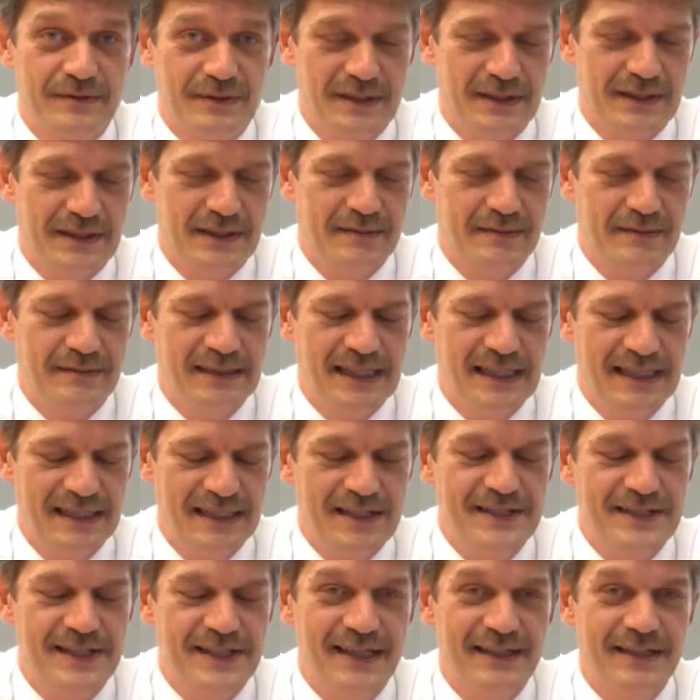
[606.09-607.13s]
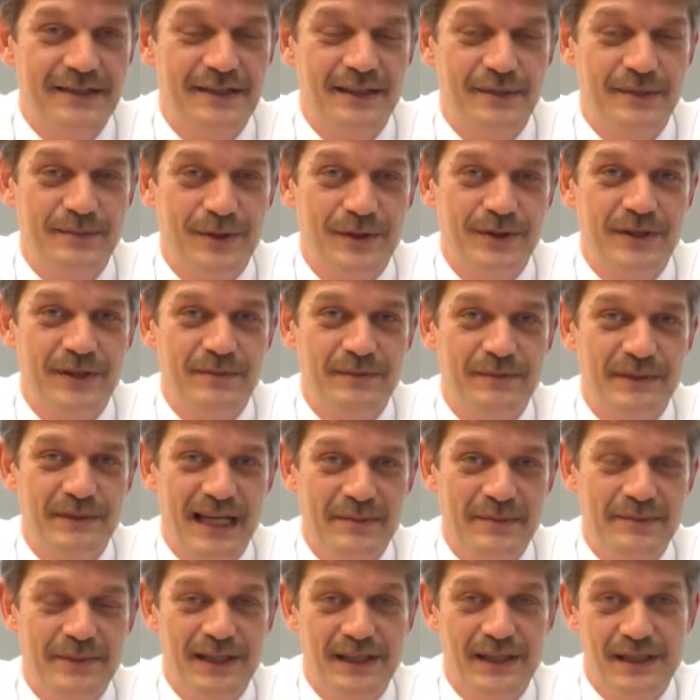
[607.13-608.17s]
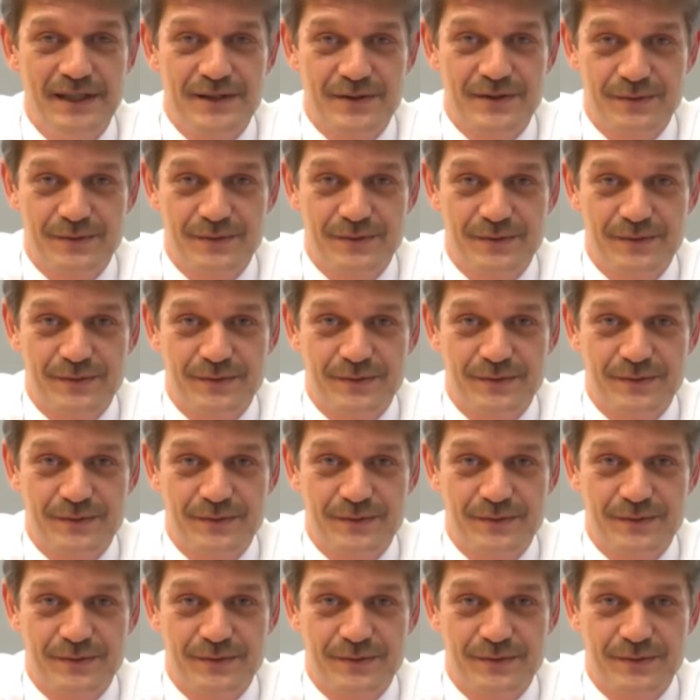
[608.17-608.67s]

um, unless acted upon an unbalanced force,